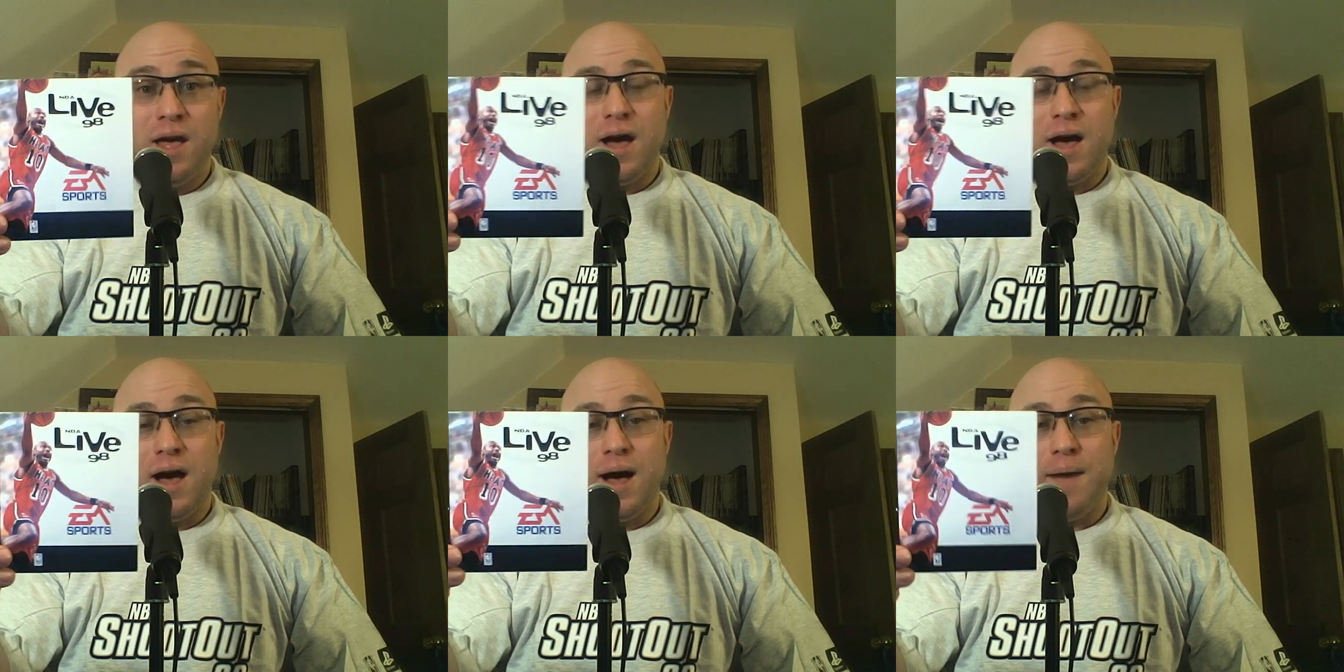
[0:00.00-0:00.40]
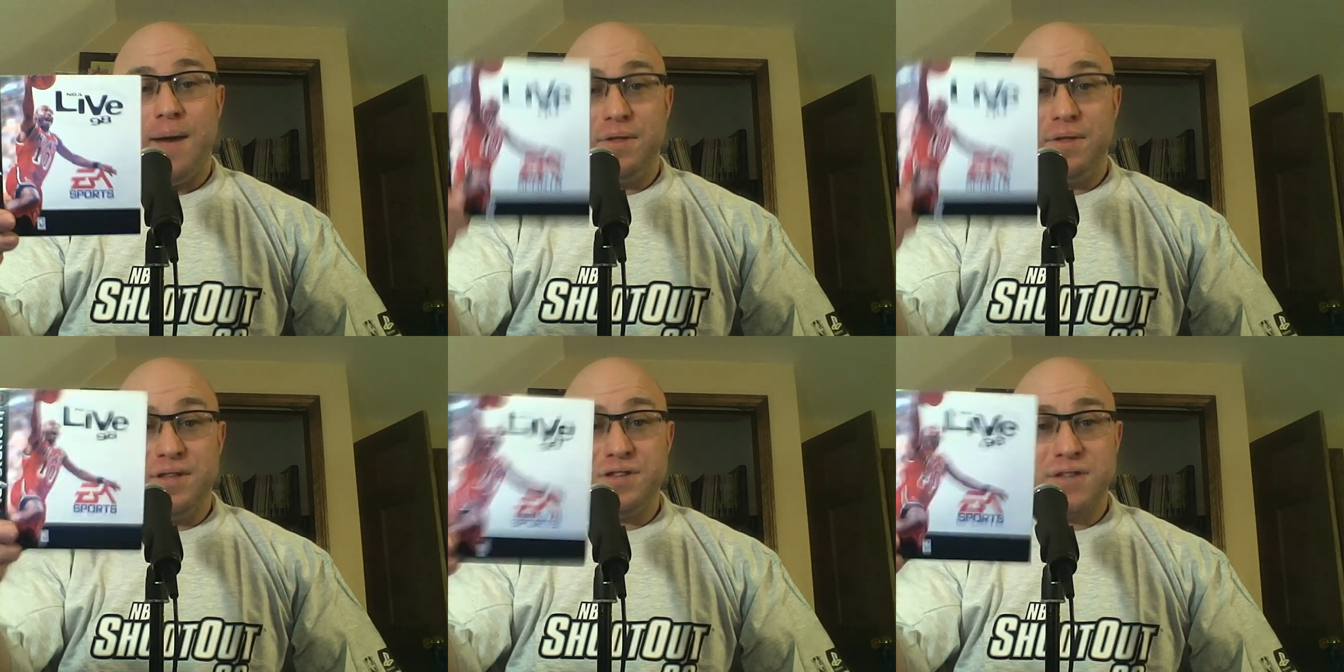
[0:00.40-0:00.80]

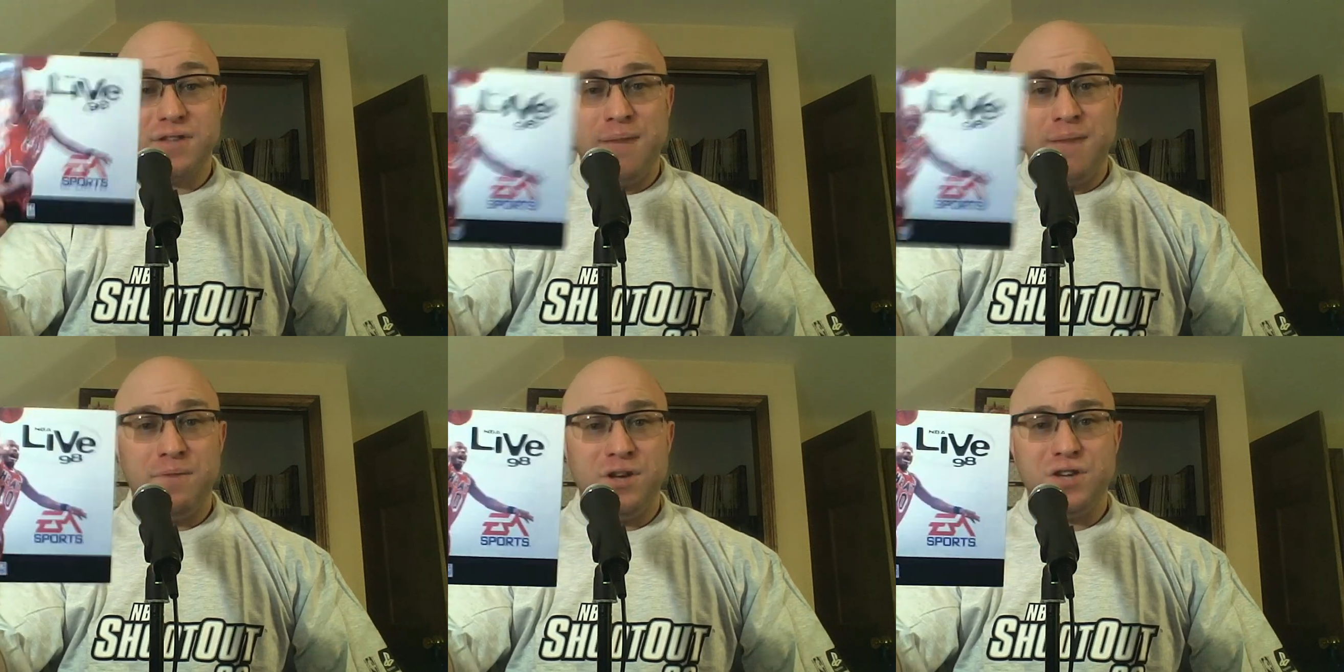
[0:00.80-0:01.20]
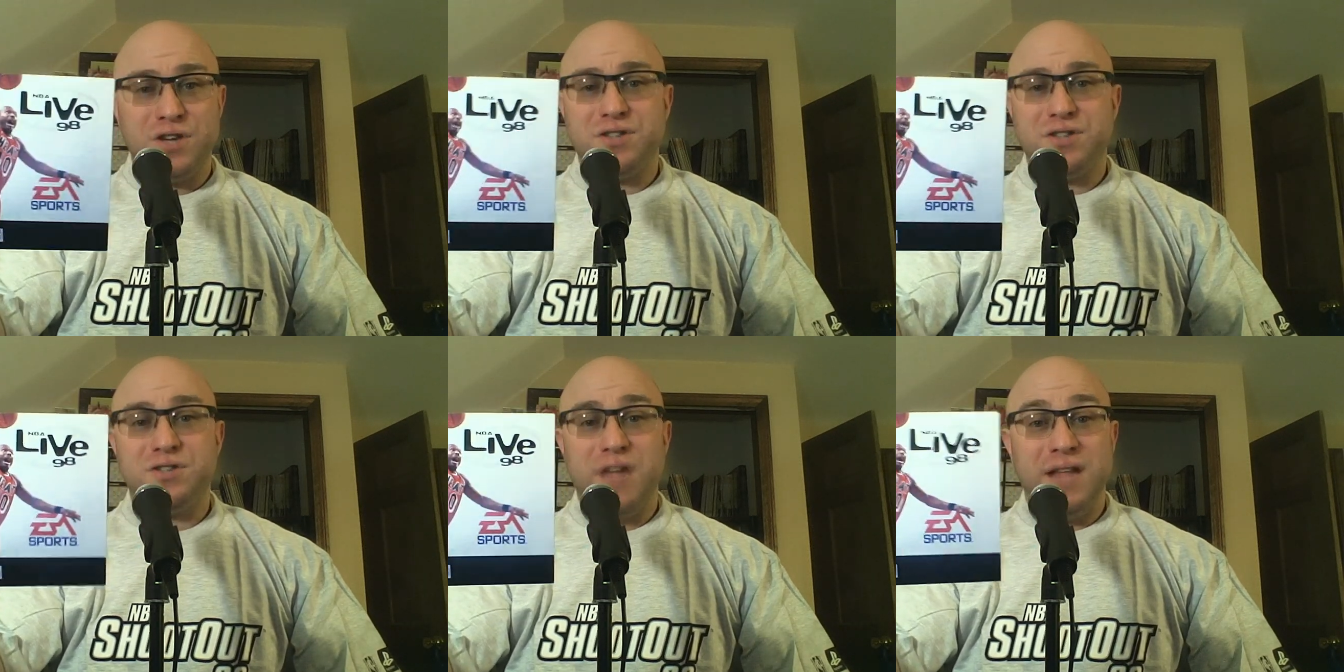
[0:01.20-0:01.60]
But this game
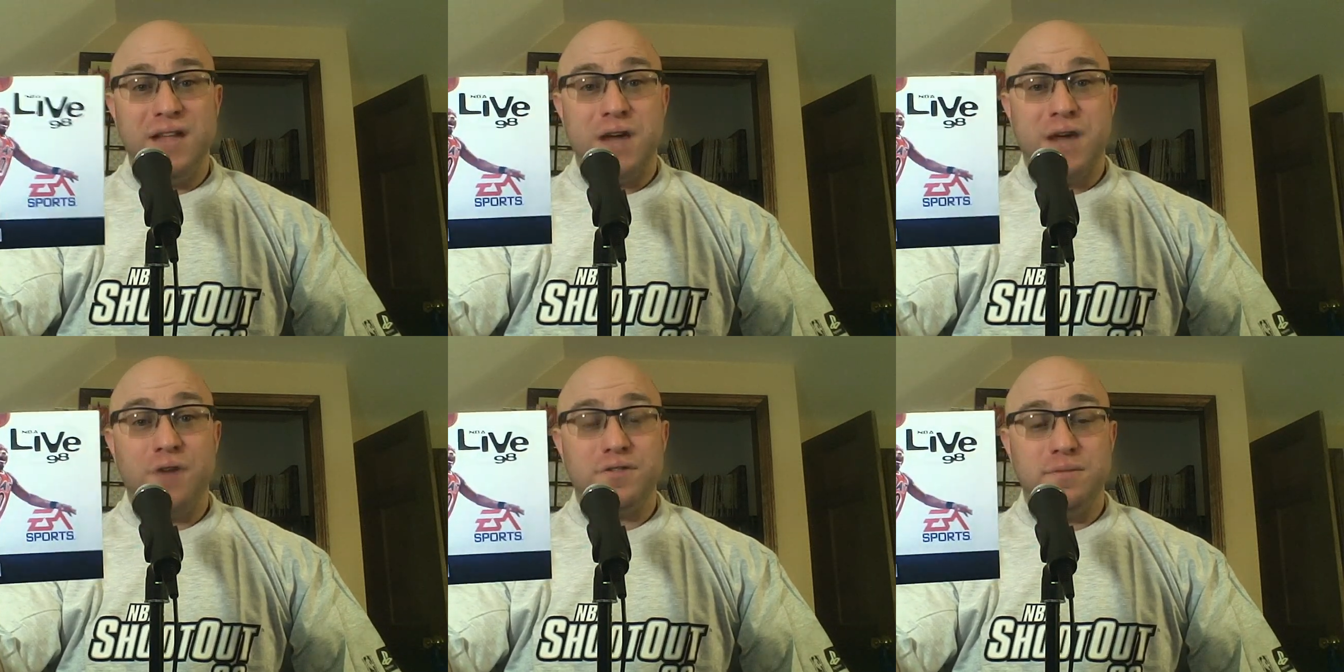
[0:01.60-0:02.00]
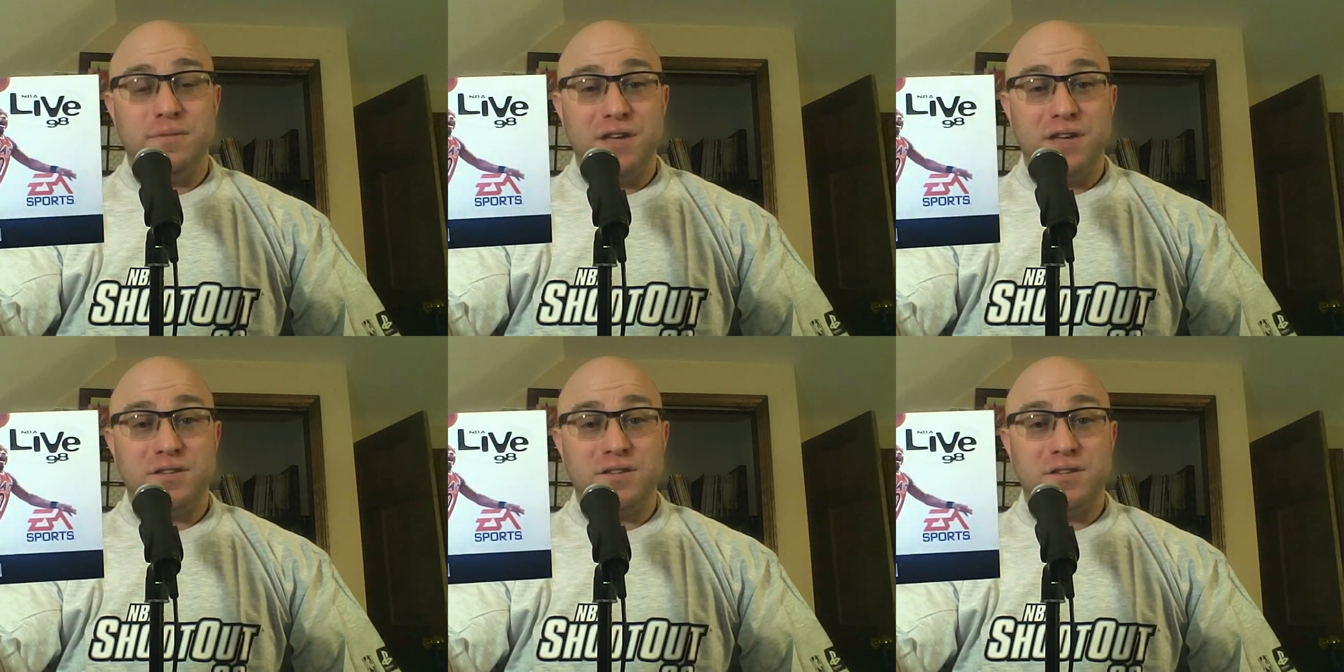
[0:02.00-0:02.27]
just stands out to me.